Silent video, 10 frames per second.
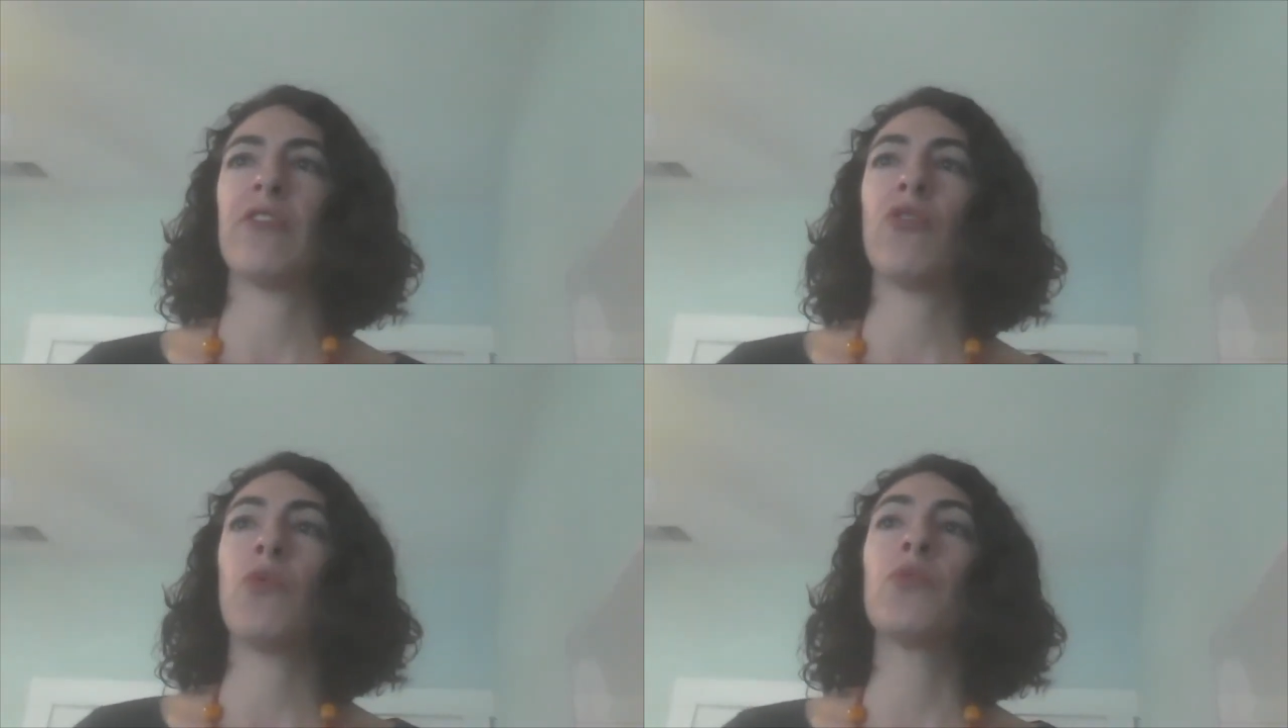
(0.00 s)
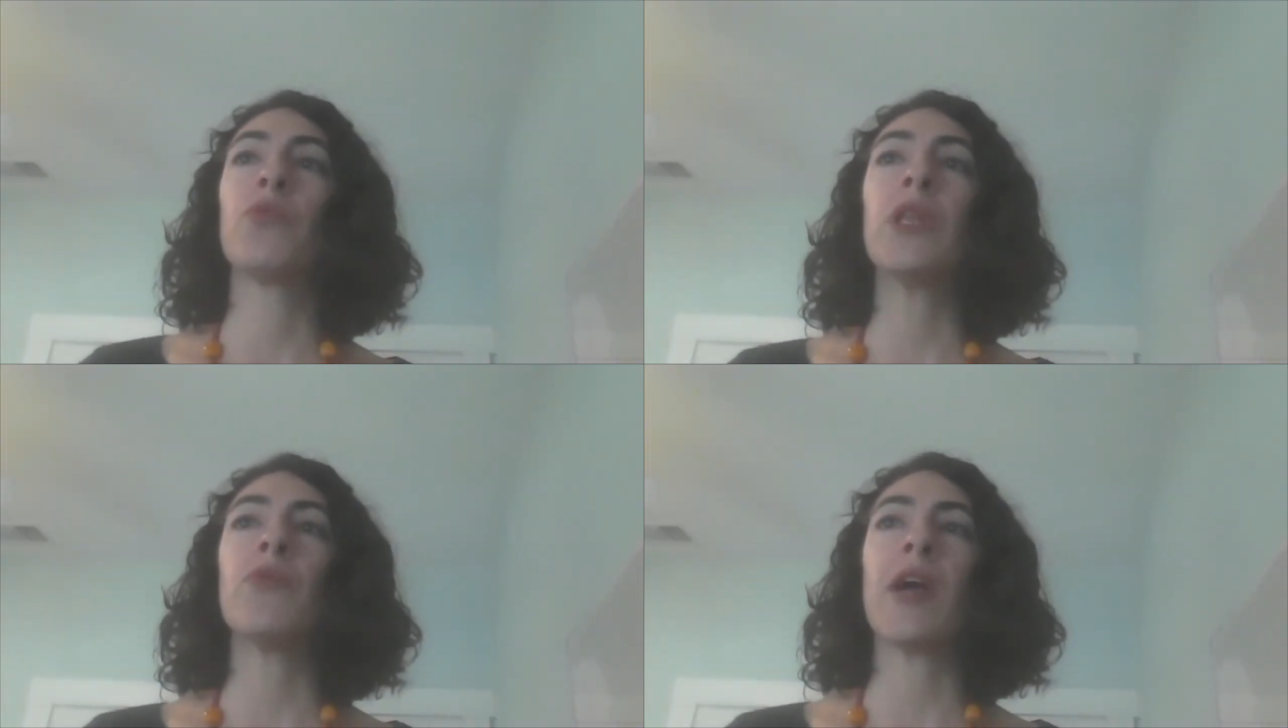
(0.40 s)
So we
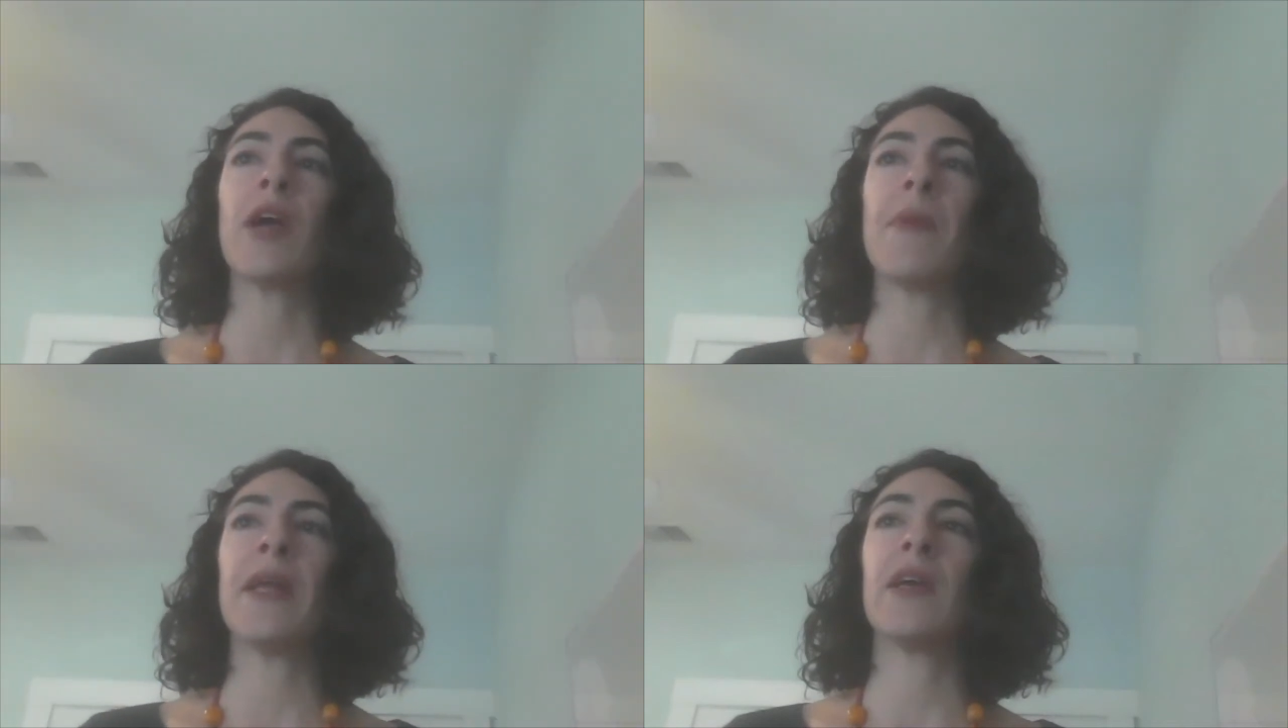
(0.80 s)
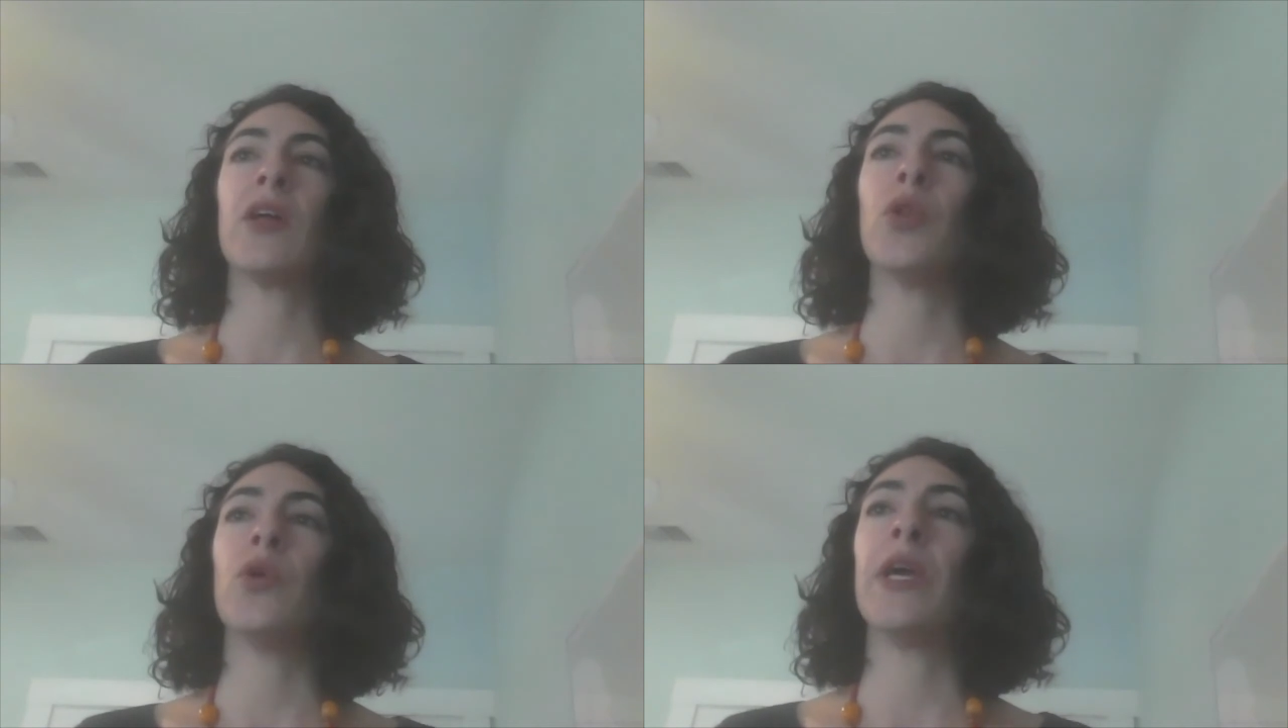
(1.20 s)
really recommend
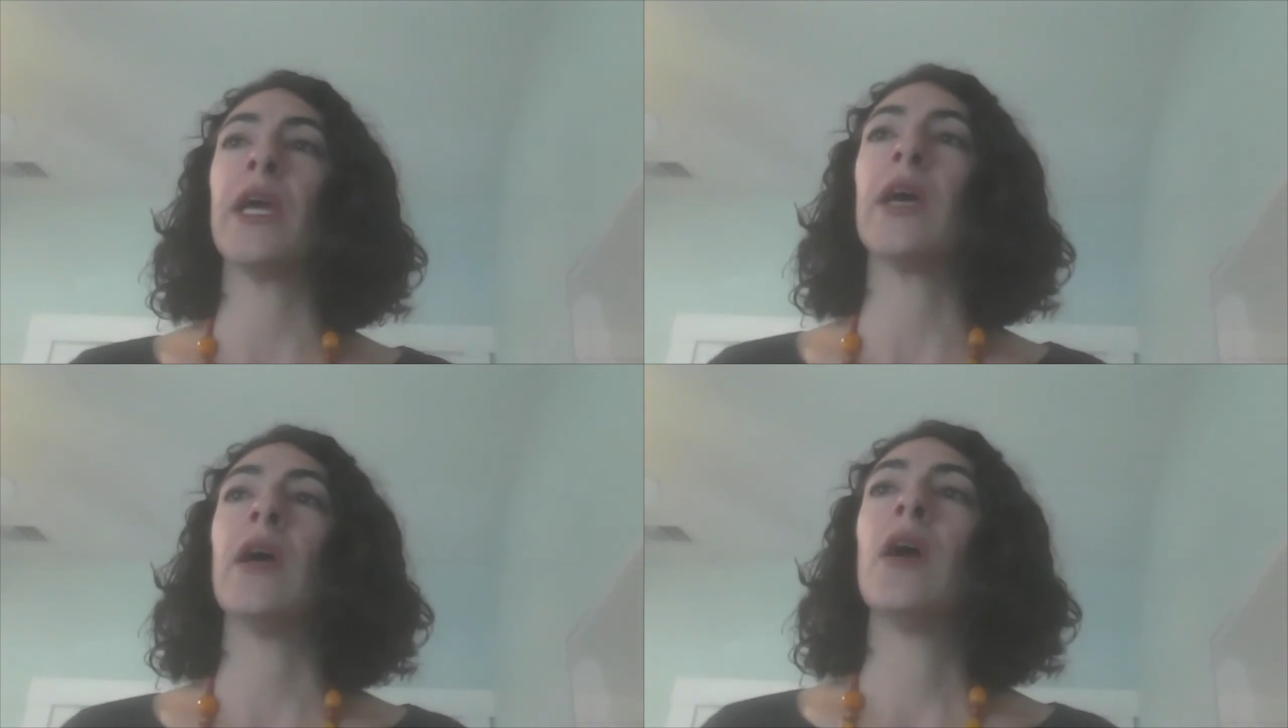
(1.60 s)
including